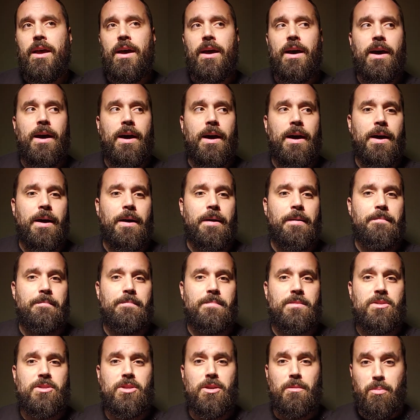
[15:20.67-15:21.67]

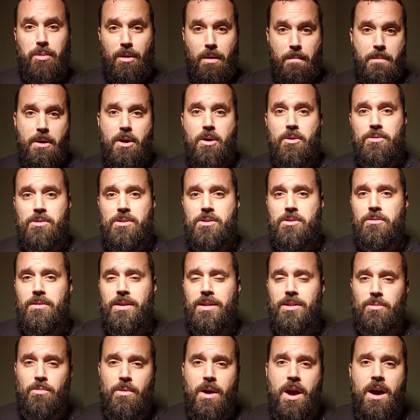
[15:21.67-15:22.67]
promote you
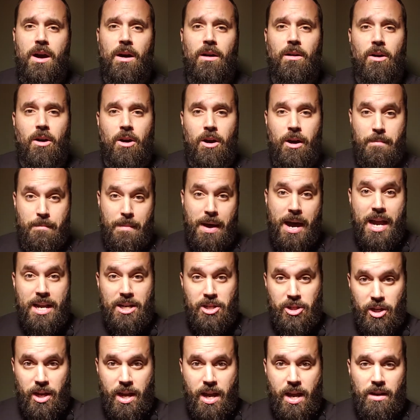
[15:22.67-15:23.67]
as well on my
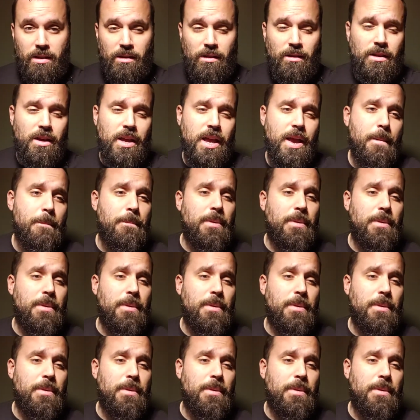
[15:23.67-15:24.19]
channel,